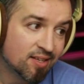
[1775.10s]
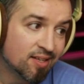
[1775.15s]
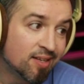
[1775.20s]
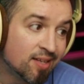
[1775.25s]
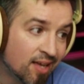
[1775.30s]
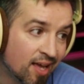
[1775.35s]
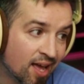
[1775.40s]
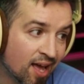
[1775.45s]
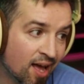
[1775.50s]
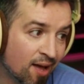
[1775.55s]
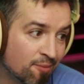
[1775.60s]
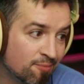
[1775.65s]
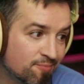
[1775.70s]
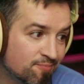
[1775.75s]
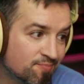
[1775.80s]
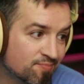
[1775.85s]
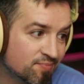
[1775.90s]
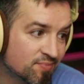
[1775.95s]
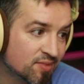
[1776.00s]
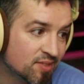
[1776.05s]
Yeah,
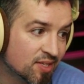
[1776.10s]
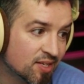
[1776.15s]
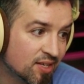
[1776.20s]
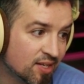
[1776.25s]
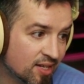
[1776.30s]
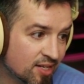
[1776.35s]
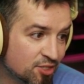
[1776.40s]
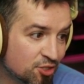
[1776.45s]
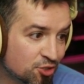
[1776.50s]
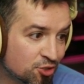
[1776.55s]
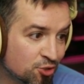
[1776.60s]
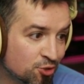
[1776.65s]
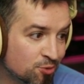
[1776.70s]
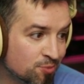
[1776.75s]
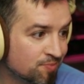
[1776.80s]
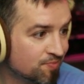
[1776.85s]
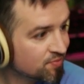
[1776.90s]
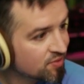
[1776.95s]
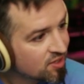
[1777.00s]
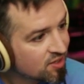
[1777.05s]
it's
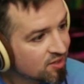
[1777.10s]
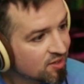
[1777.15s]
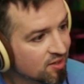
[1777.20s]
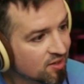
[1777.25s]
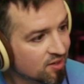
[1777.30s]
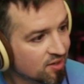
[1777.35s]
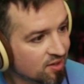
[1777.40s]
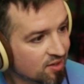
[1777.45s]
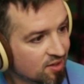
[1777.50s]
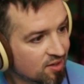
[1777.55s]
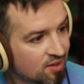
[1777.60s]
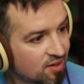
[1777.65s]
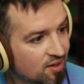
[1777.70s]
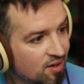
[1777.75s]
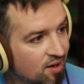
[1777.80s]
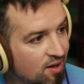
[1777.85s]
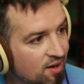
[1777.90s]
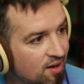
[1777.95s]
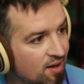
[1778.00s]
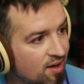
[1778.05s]
true.
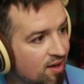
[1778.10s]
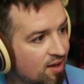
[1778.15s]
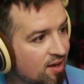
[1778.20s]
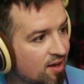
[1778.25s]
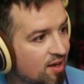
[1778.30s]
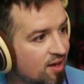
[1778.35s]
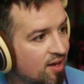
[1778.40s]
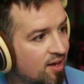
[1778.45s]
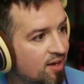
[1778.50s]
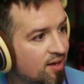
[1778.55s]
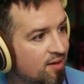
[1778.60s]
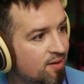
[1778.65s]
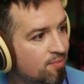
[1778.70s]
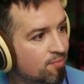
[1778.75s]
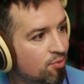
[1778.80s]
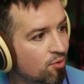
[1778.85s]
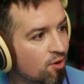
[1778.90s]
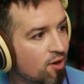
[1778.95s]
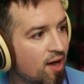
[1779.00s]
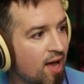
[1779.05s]
Ah,
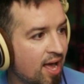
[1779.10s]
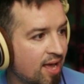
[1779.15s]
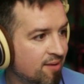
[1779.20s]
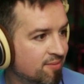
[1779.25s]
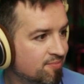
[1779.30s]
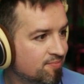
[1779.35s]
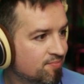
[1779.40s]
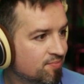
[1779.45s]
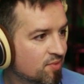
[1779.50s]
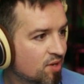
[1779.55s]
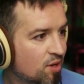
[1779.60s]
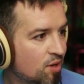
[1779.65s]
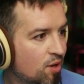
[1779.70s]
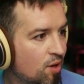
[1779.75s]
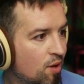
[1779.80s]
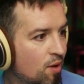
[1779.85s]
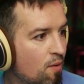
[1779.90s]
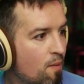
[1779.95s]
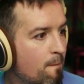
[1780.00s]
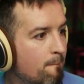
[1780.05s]
boy.
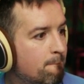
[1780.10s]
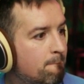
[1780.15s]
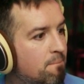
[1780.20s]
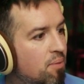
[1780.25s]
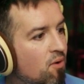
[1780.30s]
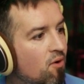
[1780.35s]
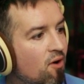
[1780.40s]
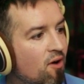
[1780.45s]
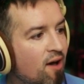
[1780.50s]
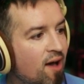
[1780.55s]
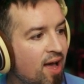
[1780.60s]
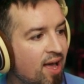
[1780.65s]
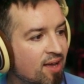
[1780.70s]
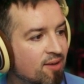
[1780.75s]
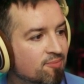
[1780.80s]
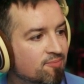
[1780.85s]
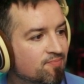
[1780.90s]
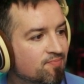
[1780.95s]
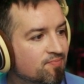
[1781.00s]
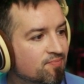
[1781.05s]

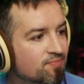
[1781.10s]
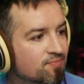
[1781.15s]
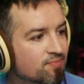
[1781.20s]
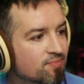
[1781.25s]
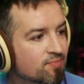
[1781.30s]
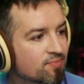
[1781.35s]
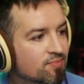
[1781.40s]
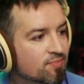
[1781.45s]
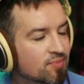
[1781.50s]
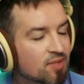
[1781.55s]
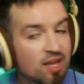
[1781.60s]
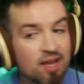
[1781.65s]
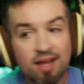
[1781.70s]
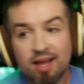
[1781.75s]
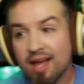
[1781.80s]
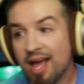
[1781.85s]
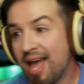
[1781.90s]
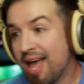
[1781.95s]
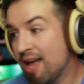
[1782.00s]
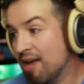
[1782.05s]
Boy.
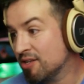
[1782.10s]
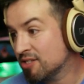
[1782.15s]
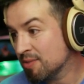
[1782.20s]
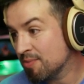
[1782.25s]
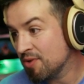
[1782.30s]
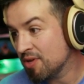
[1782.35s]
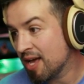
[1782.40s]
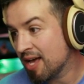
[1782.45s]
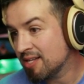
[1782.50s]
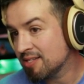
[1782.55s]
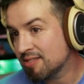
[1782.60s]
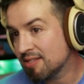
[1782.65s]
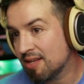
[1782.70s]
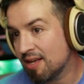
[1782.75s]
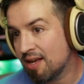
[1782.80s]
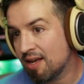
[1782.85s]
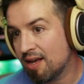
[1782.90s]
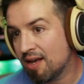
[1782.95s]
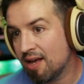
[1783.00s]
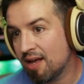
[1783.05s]
Hey, some of you guys...
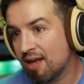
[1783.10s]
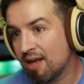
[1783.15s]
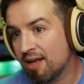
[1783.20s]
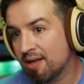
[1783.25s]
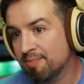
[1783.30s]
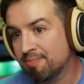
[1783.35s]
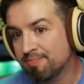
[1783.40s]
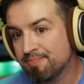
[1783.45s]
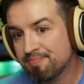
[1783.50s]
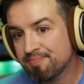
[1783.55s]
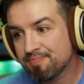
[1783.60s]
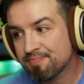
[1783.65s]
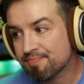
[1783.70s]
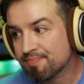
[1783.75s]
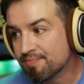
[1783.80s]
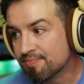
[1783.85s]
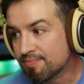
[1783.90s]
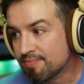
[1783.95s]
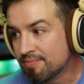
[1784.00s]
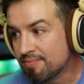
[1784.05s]
Uh,
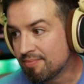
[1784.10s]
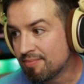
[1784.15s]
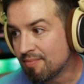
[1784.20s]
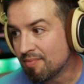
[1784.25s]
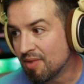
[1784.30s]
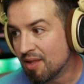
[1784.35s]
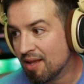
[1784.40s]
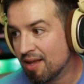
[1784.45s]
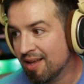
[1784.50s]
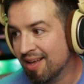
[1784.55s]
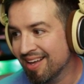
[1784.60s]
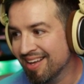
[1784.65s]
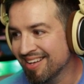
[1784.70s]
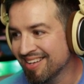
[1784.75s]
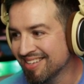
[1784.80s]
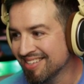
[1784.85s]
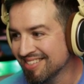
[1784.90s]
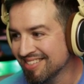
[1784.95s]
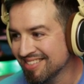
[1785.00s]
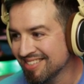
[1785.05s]
uh,
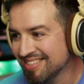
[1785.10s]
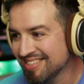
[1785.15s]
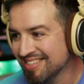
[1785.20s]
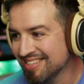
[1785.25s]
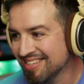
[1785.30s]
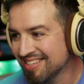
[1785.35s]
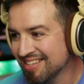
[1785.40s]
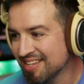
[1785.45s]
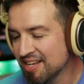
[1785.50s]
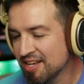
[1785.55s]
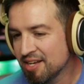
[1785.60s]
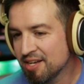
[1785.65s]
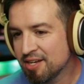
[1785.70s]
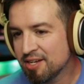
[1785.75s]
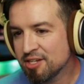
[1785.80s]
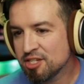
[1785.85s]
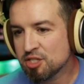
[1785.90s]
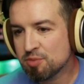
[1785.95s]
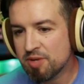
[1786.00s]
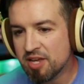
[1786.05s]

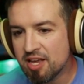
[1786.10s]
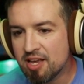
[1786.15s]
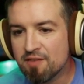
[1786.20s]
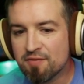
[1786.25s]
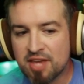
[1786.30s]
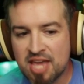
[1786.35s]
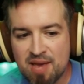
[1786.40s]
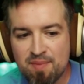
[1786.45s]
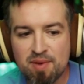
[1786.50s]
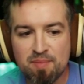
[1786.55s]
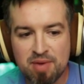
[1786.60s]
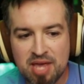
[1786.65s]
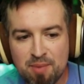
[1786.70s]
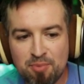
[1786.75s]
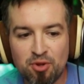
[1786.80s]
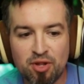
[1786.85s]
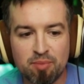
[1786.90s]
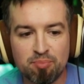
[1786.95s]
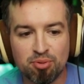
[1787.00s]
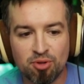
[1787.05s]
speaking of keeping
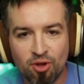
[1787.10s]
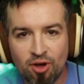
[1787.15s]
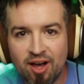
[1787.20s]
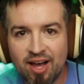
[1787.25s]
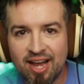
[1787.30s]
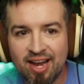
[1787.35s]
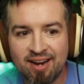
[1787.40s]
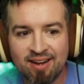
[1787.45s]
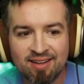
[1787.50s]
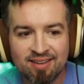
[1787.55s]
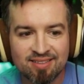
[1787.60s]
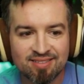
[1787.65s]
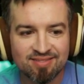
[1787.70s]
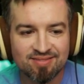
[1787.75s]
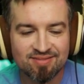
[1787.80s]
people employed...